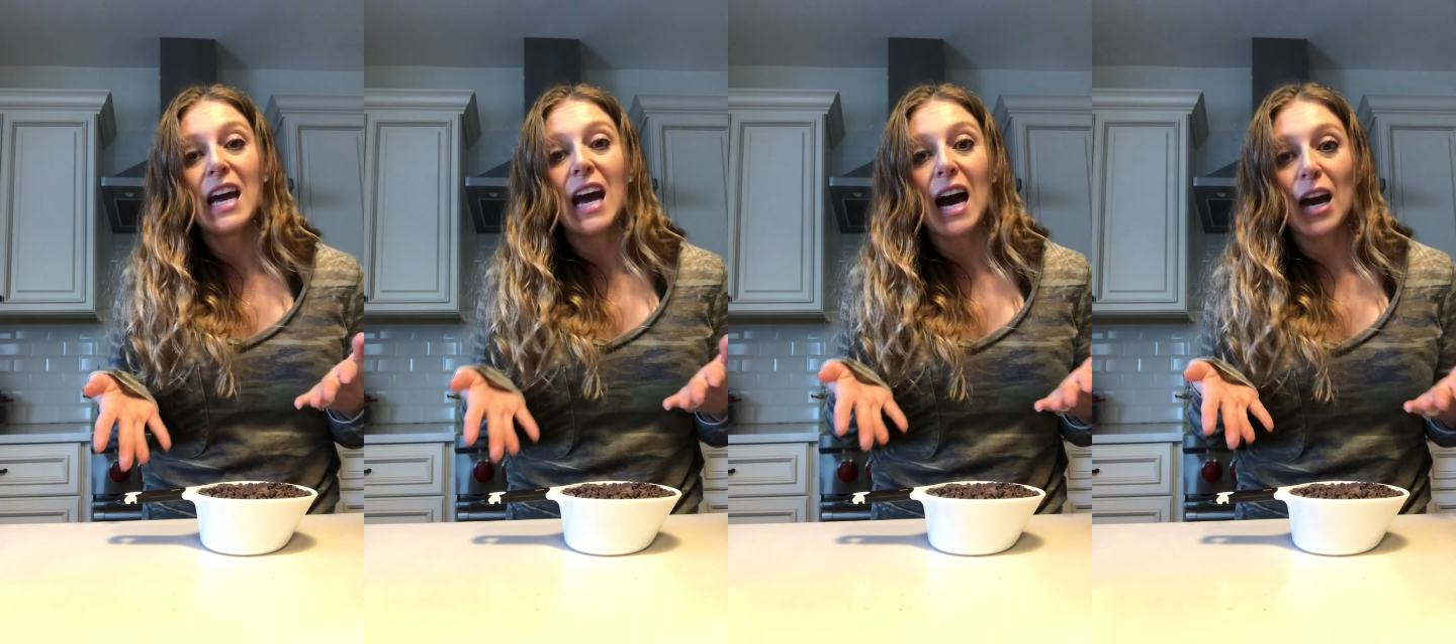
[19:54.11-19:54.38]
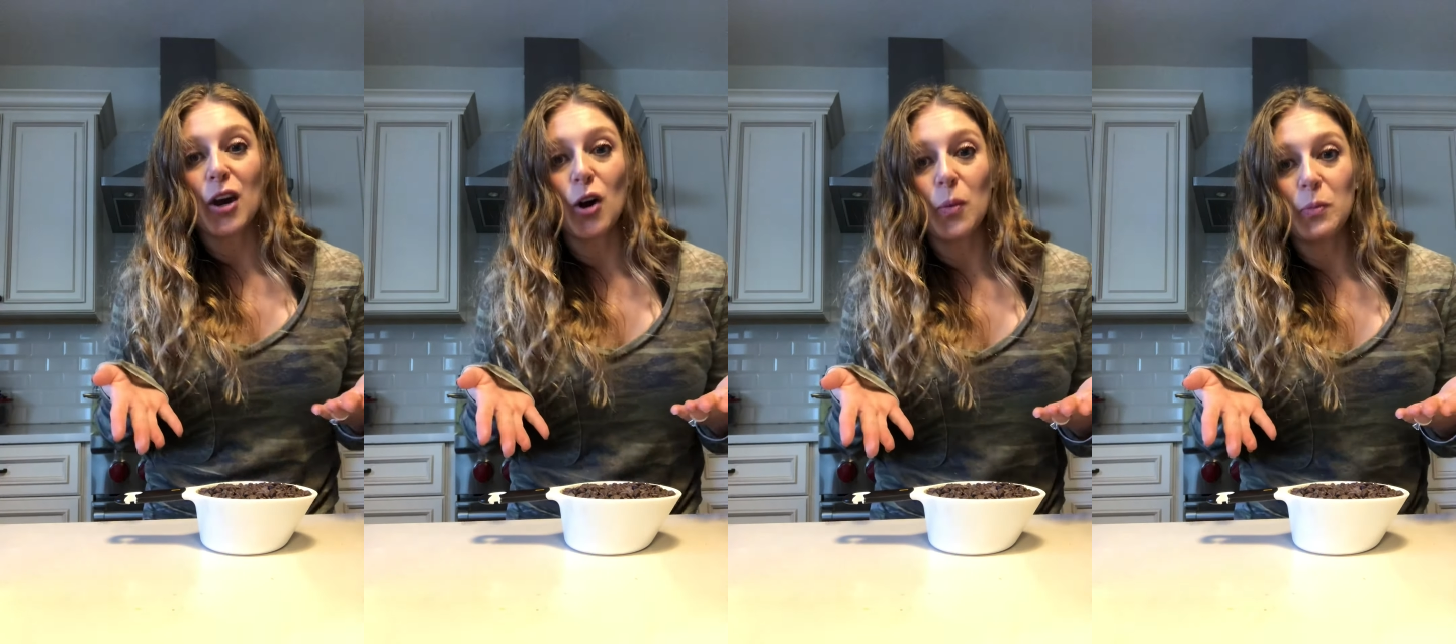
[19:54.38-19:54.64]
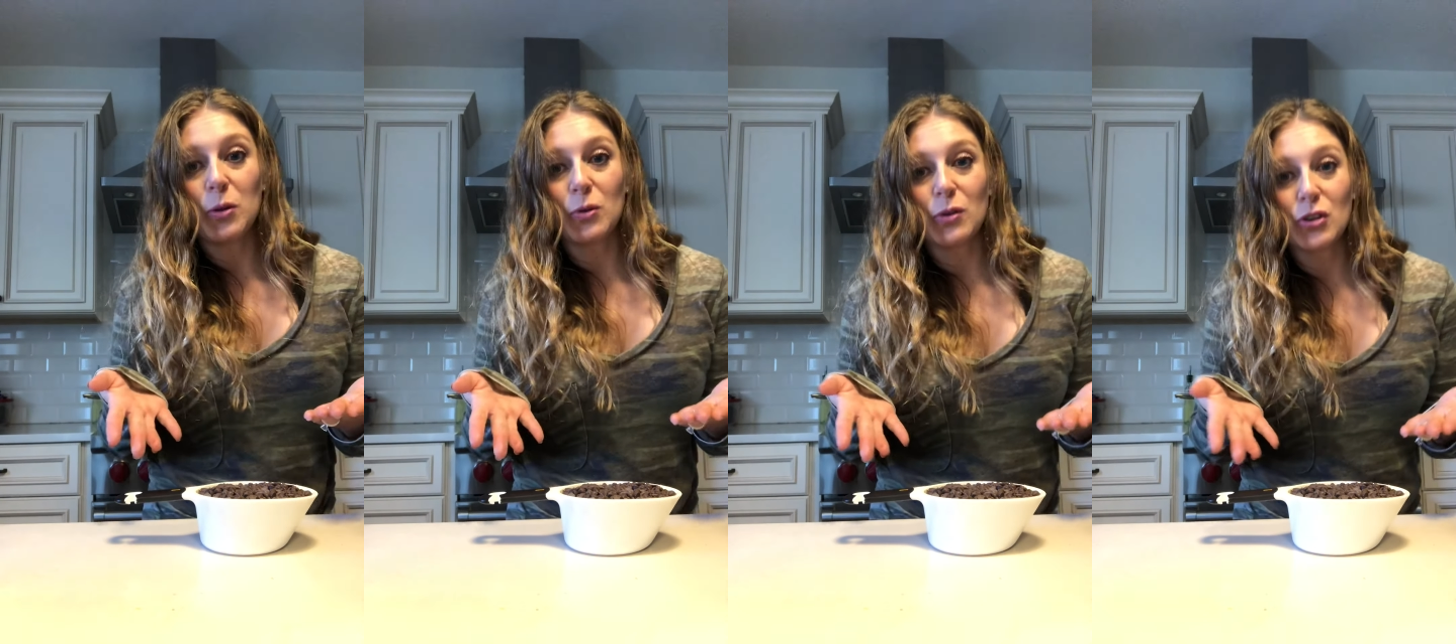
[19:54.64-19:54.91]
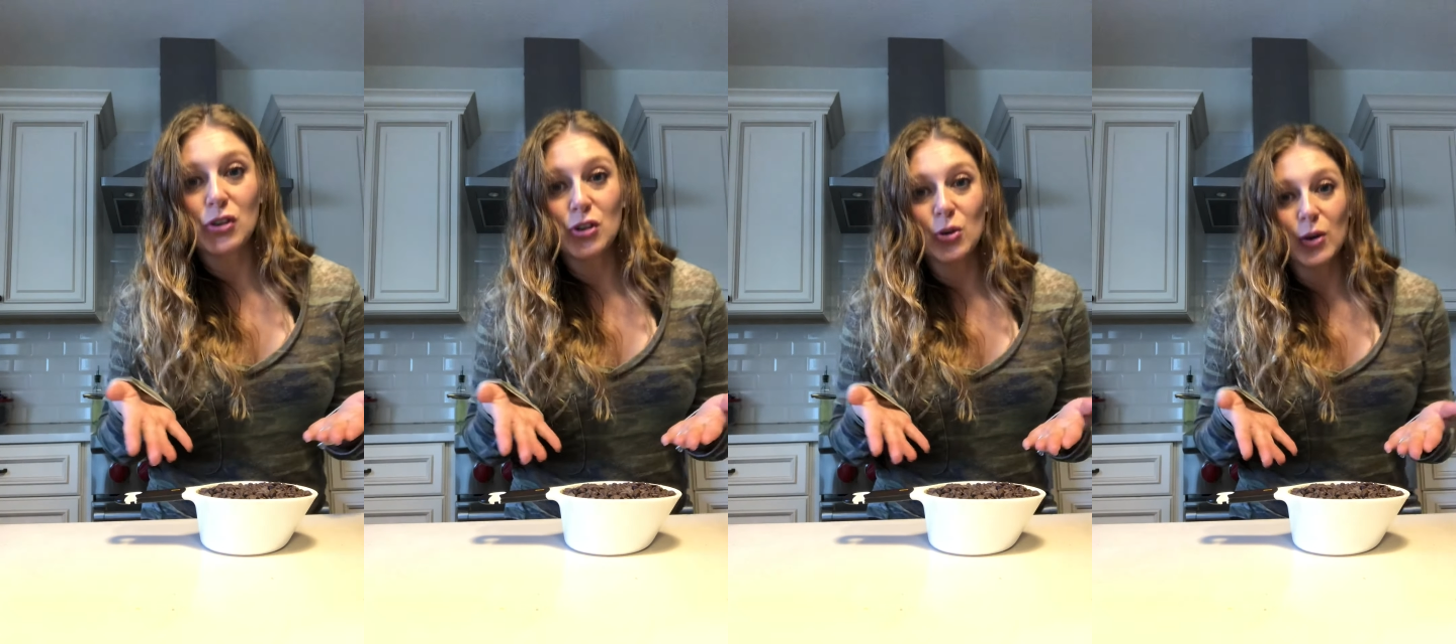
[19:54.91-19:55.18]
I hope you
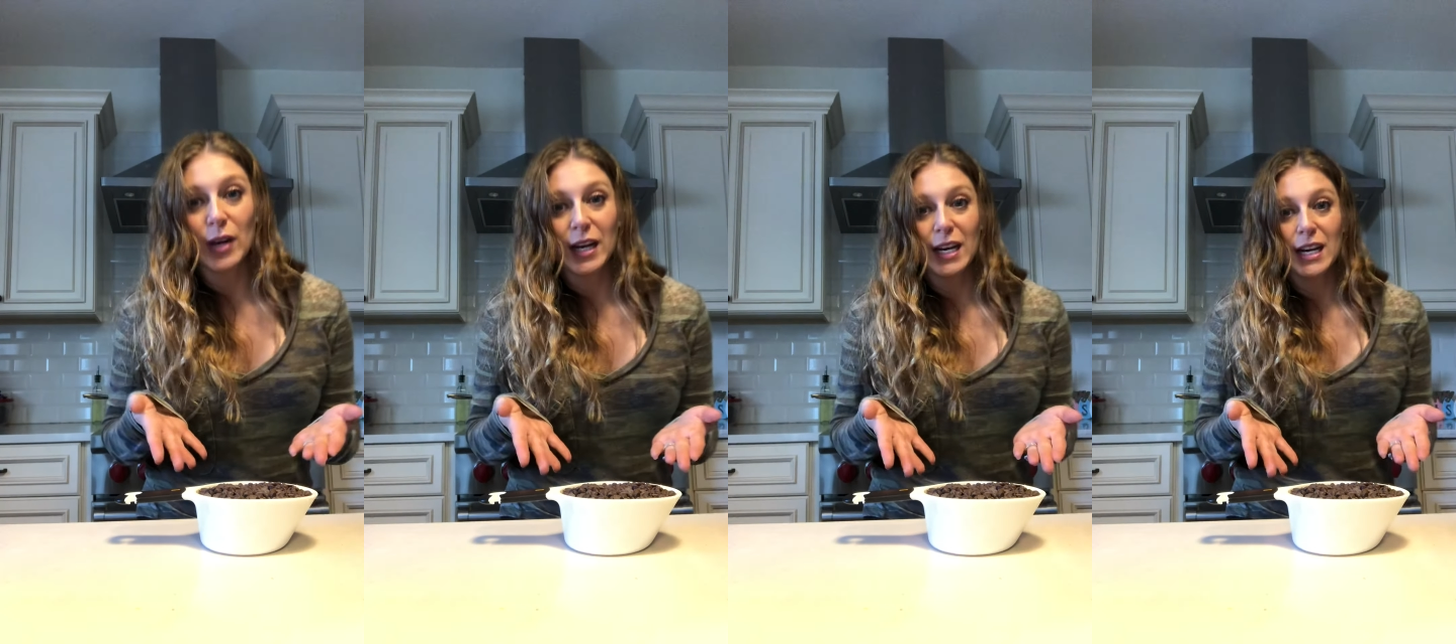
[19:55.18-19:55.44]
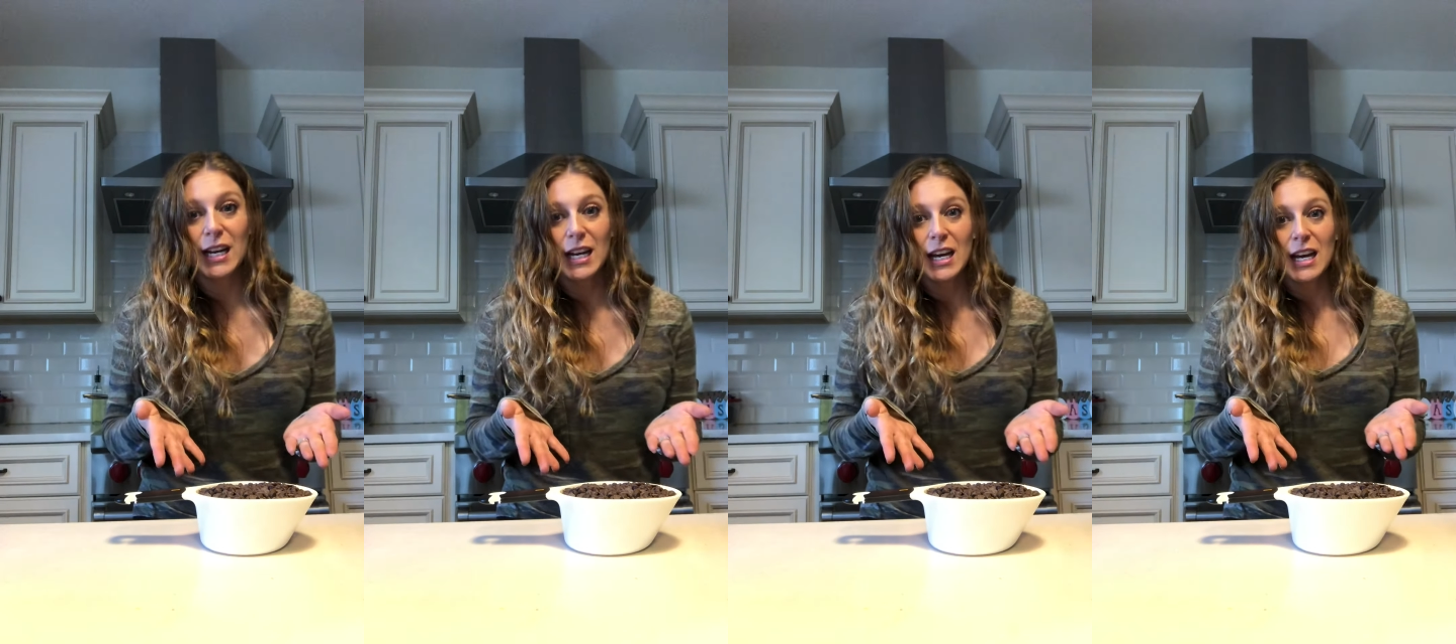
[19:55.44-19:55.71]
enjoyed